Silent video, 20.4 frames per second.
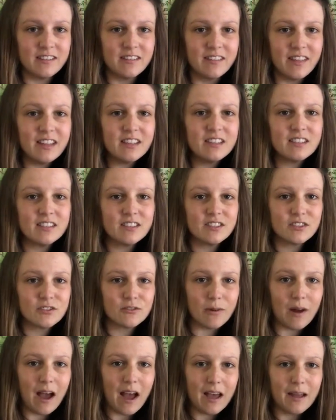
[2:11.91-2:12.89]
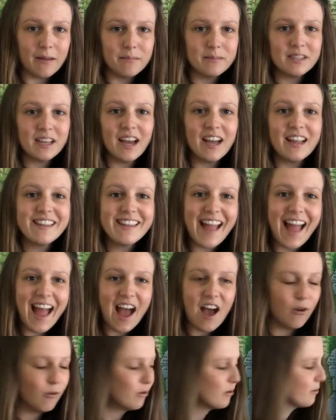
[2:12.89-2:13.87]
that describes a
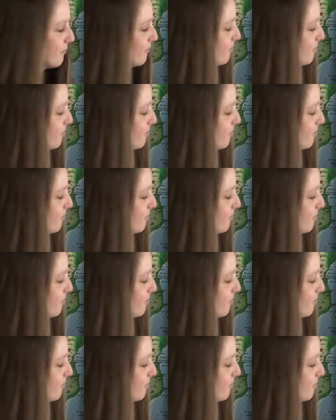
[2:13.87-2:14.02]
noun.